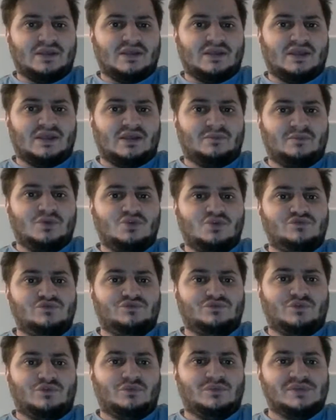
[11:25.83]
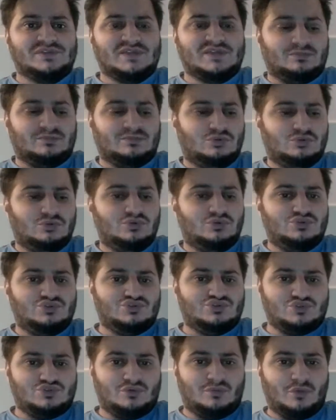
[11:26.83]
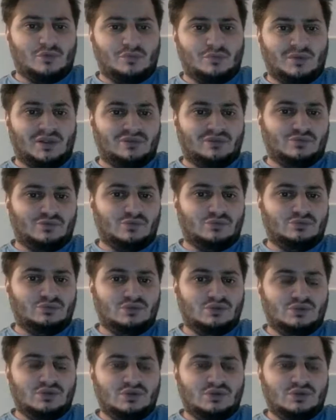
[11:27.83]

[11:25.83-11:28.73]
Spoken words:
I moved from the tablet to a mobile phone,